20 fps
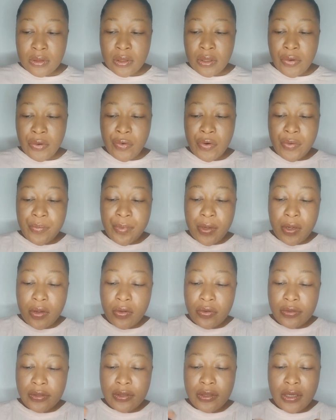Creamy
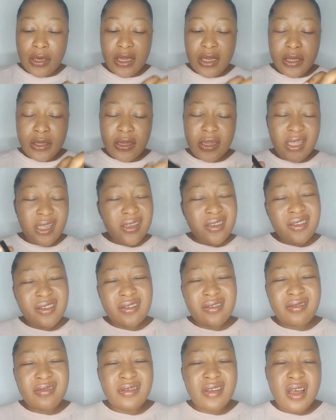concealer
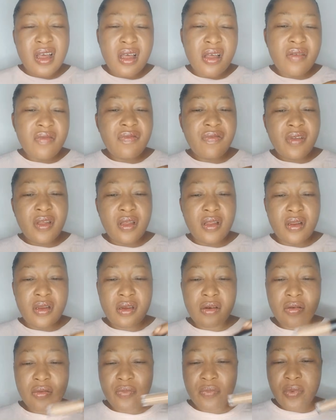tends to have a
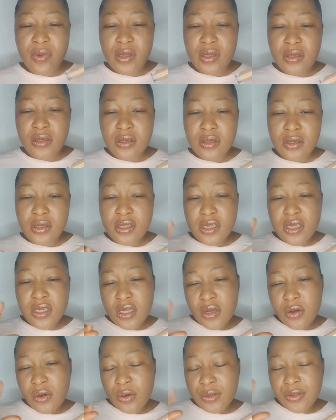little bit
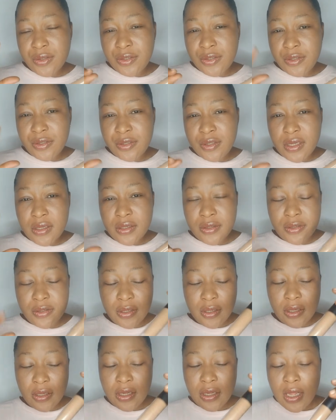thick
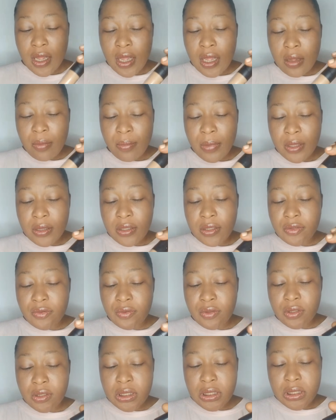consistency, but this
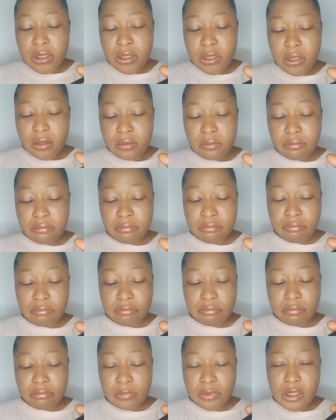one is a
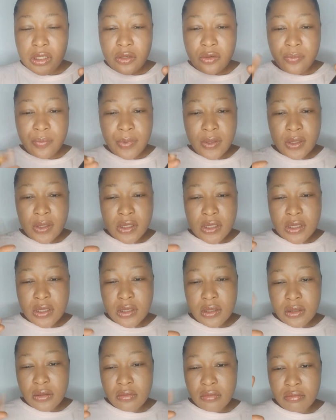little bit
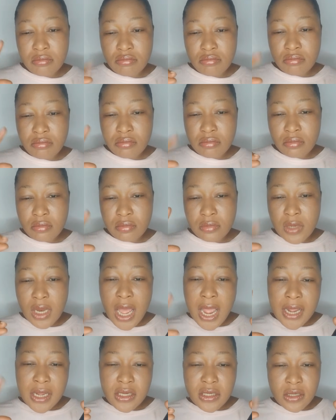
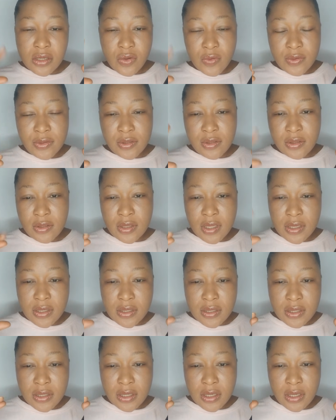light
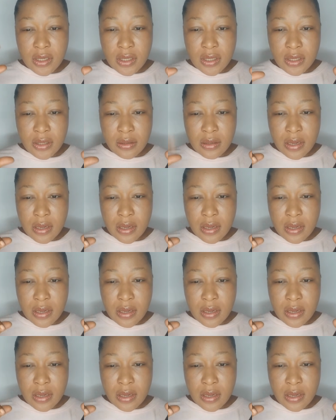consistency.